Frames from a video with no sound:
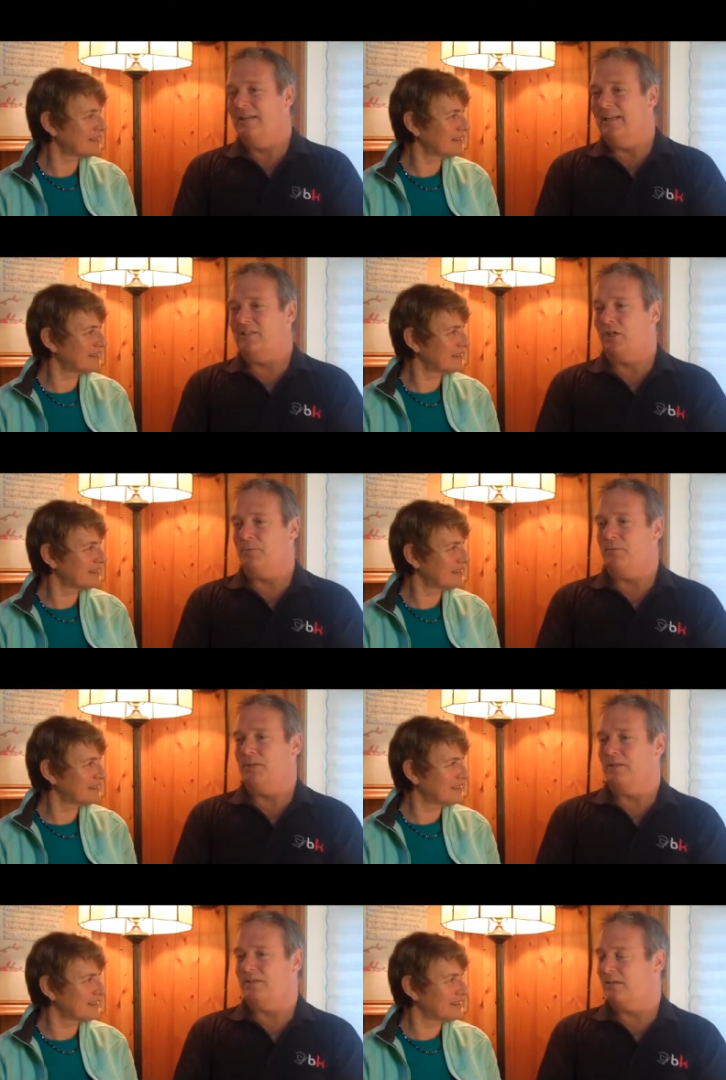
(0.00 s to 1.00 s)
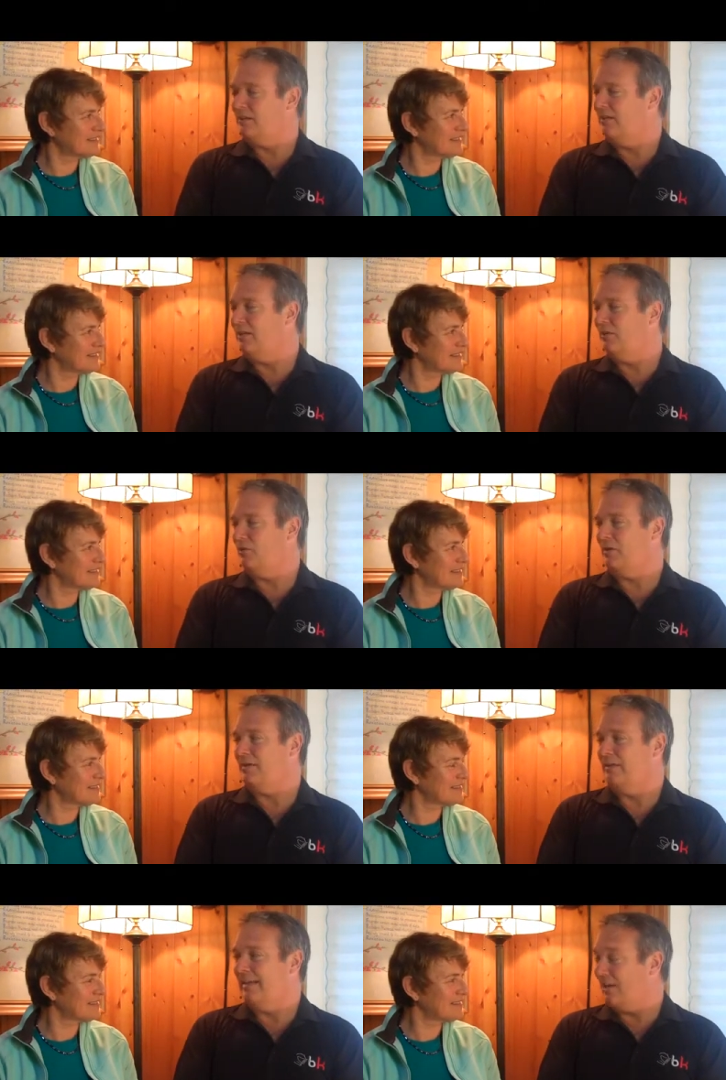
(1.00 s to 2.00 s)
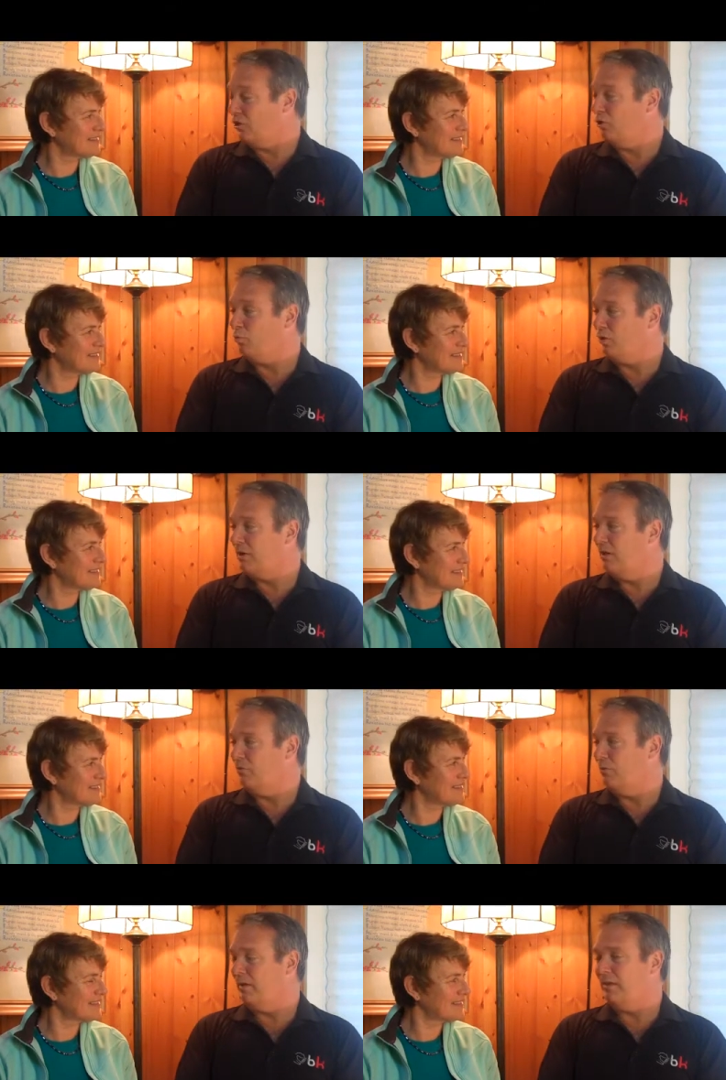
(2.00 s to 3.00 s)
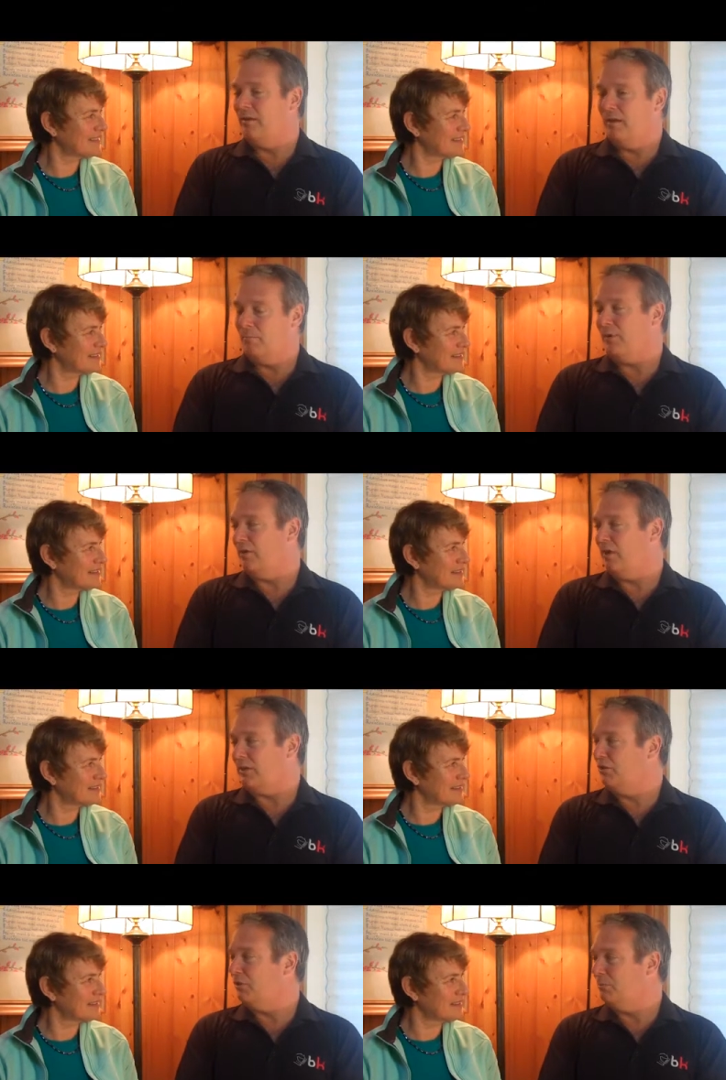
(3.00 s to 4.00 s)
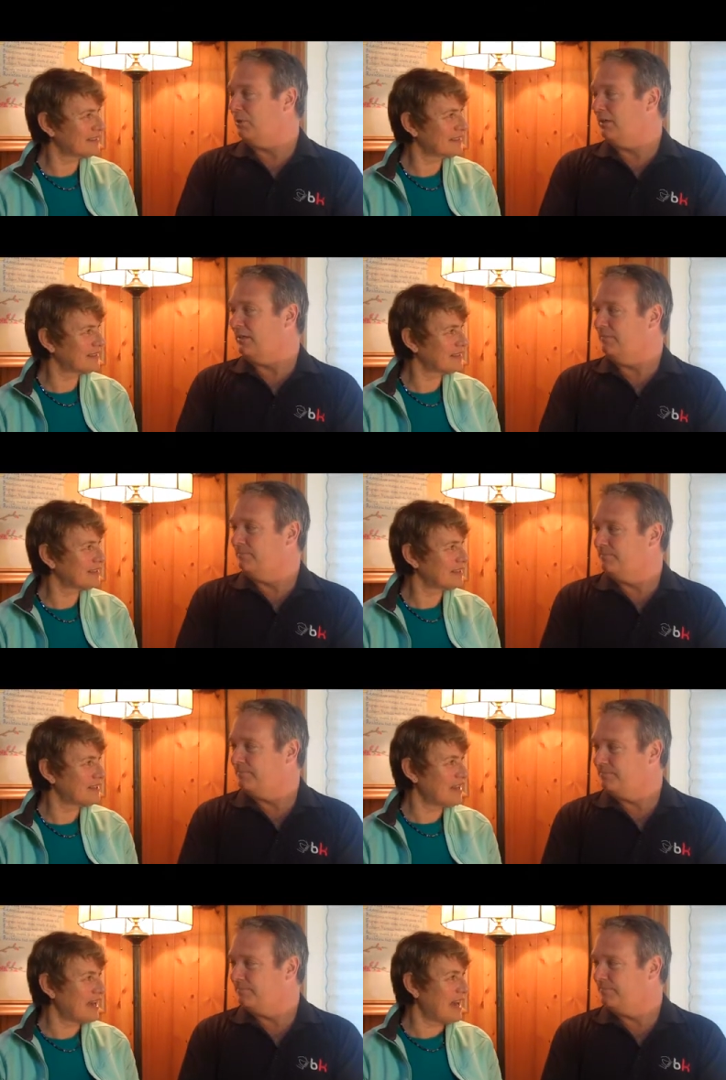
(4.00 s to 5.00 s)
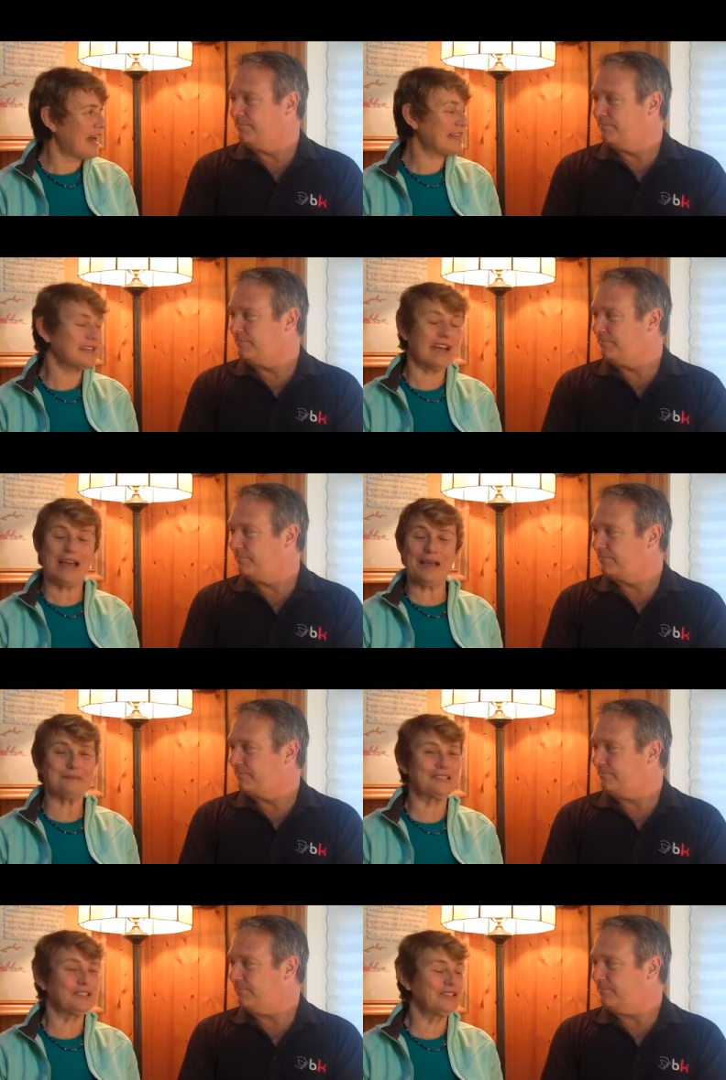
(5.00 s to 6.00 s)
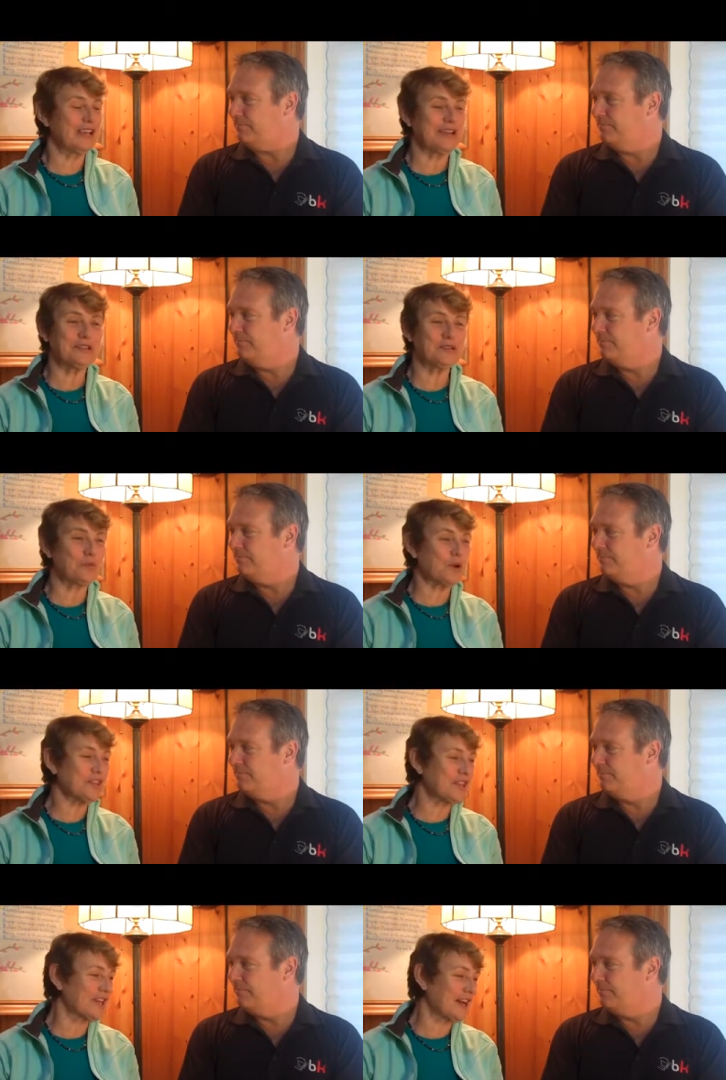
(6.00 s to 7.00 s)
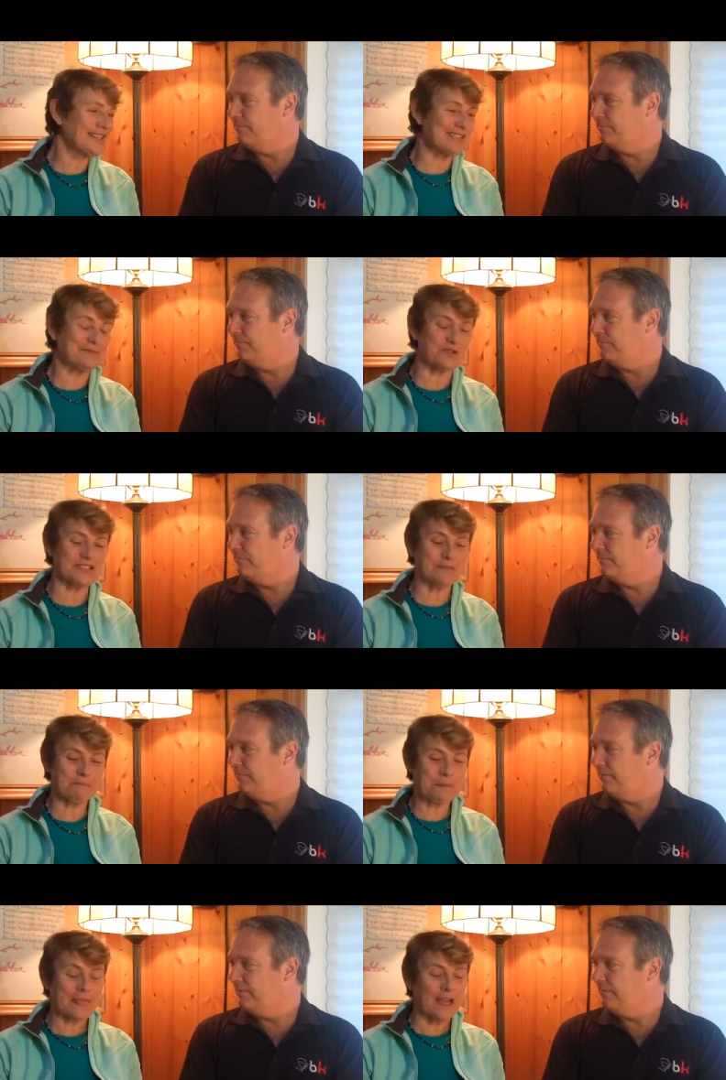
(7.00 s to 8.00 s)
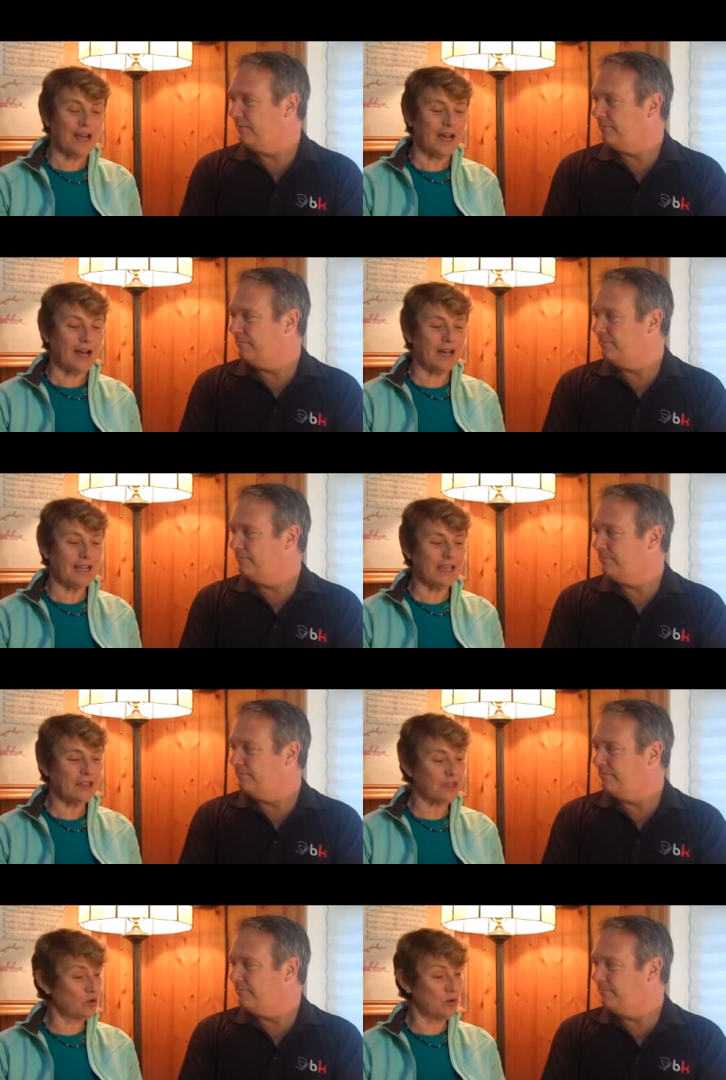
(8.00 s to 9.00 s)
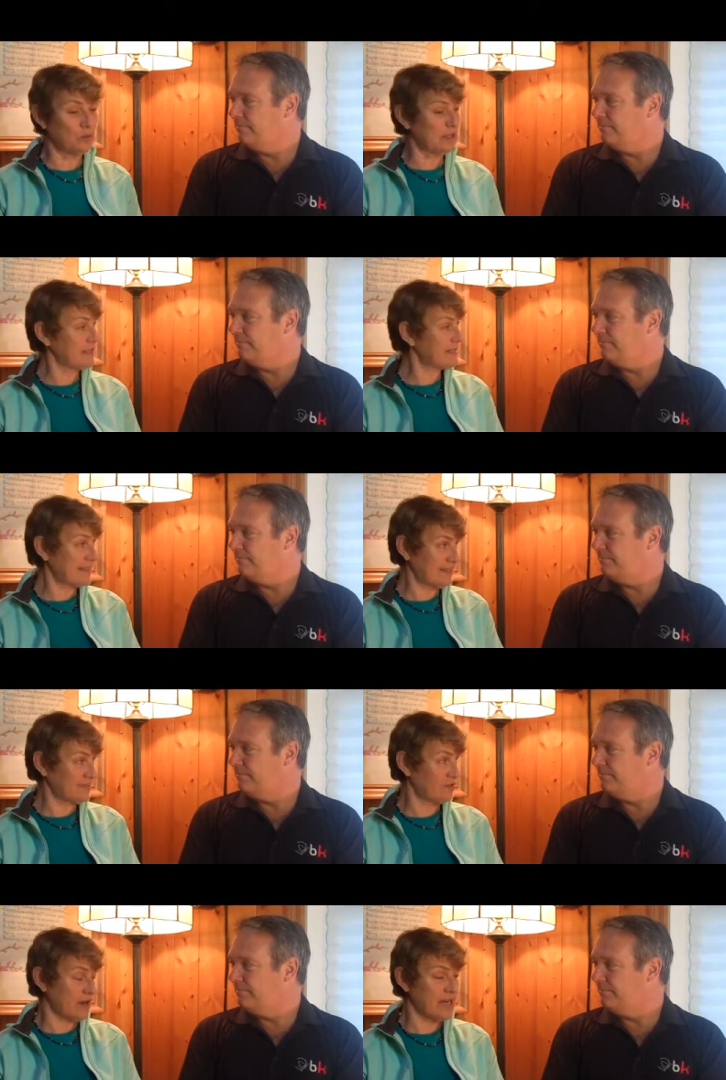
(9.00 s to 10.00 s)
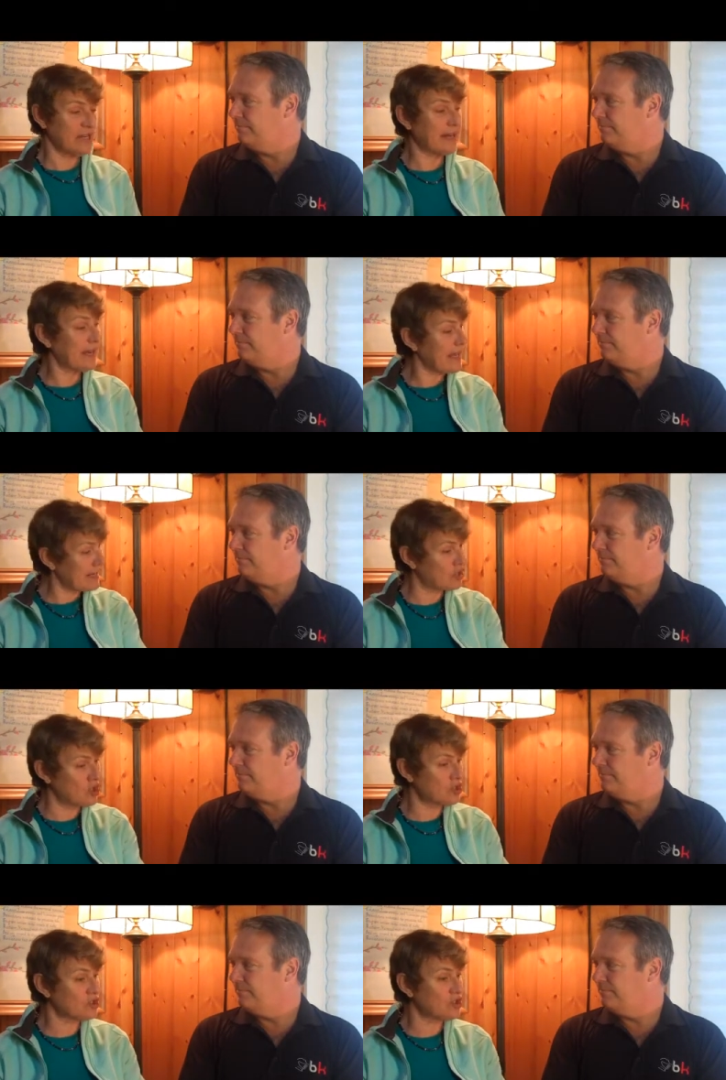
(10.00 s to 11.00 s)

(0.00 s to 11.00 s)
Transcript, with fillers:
Speaker 1: it's going to be something that you can get a good workout with but not kill your body.
Speaker 2: And absolutely. And the, the one thing I did was I thought, well, this sounds great. And I had gone